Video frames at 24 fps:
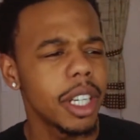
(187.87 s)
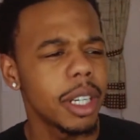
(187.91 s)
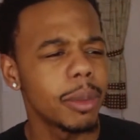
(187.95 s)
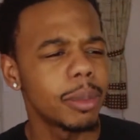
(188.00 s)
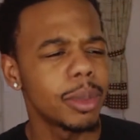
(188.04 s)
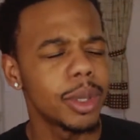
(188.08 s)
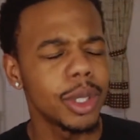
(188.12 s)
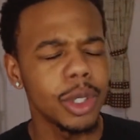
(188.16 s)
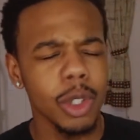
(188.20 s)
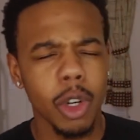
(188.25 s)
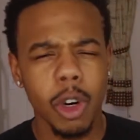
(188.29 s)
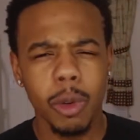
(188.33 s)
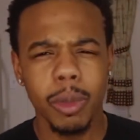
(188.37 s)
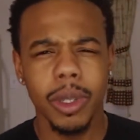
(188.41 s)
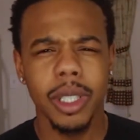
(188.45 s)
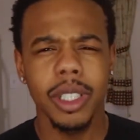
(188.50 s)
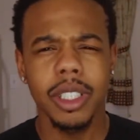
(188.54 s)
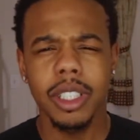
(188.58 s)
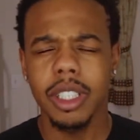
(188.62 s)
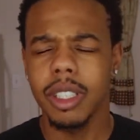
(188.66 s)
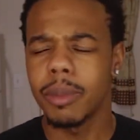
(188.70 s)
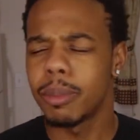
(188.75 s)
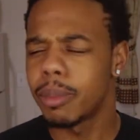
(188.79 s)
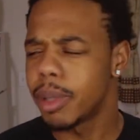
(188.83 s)
absorbed
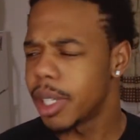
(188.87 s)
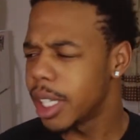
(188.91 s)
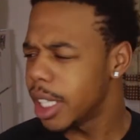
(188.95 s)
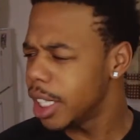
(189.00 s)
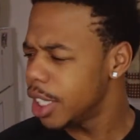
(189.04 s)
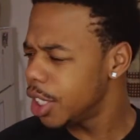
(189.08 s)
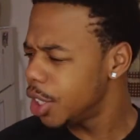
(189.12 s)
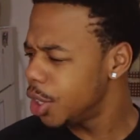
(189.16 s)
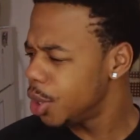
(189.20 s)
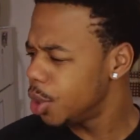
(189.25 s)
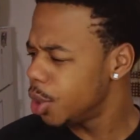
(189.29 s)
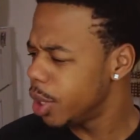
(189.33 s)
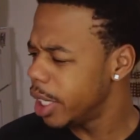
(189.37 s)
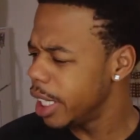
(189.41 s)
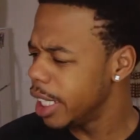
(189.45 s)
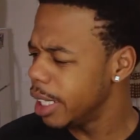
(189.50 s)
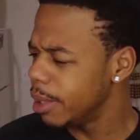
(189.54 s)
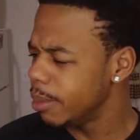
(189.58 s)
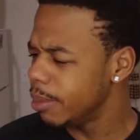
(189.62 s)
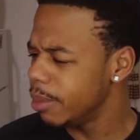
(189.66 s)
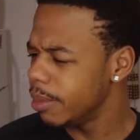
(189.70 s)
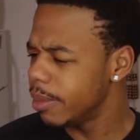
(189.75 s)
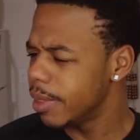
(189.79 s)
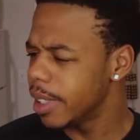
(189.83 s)
into the
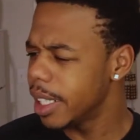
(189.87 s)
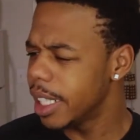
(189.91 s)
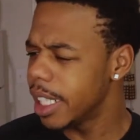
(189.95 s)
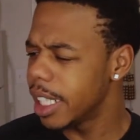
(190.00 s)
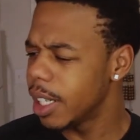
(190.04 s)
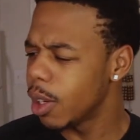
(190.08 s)
bloodstream